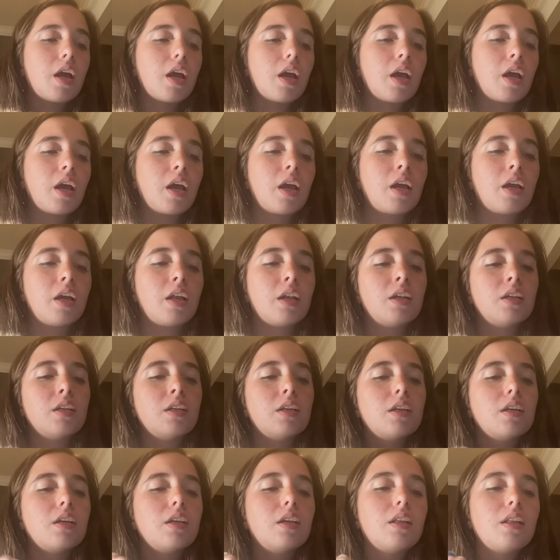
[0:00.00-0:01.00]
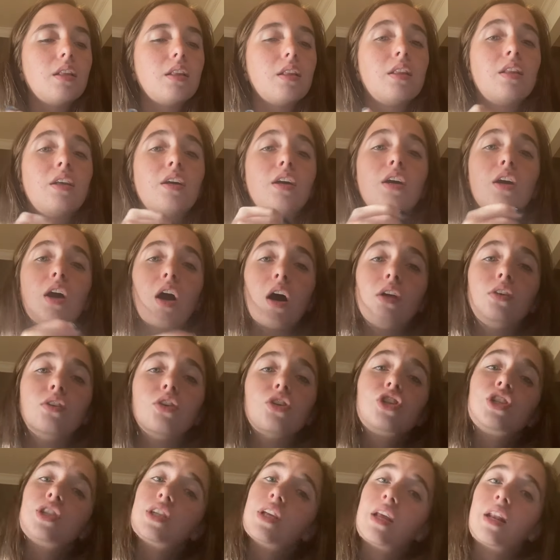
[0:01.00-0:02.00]
And the
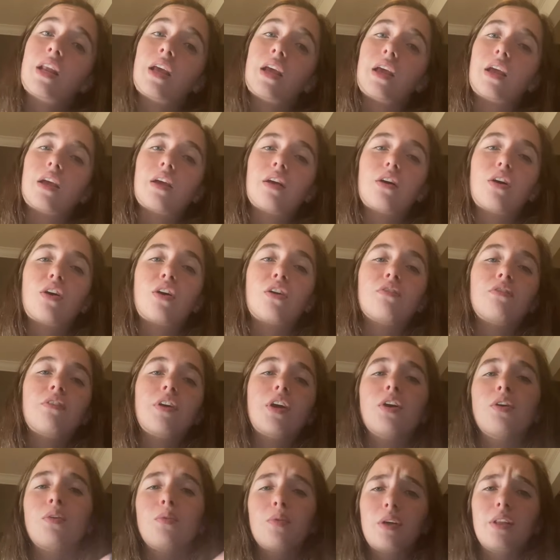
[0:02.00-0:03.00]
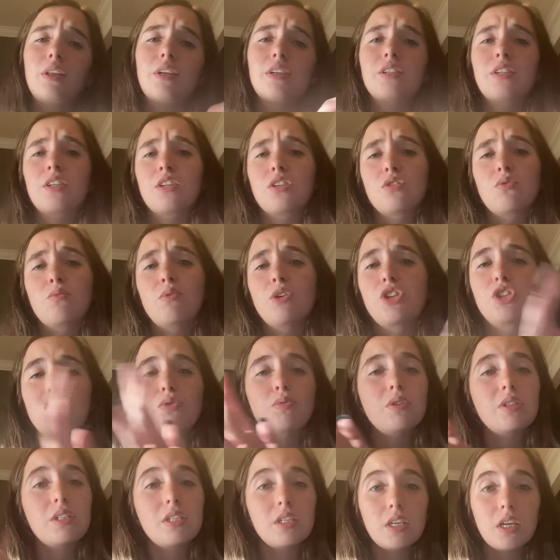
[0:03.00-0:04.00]
colors in it are very realistic to what you
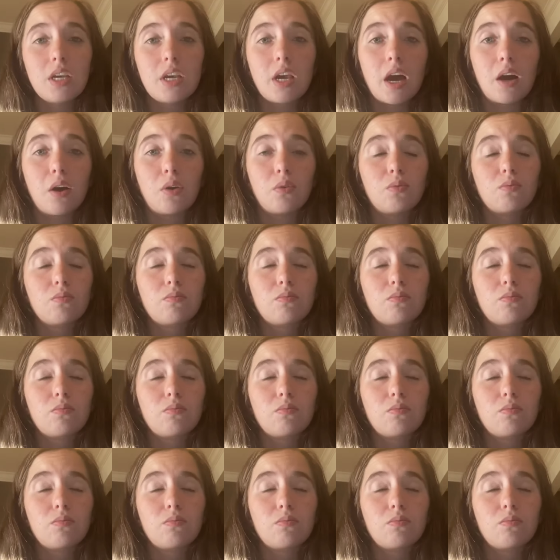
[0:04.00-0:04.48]
would see out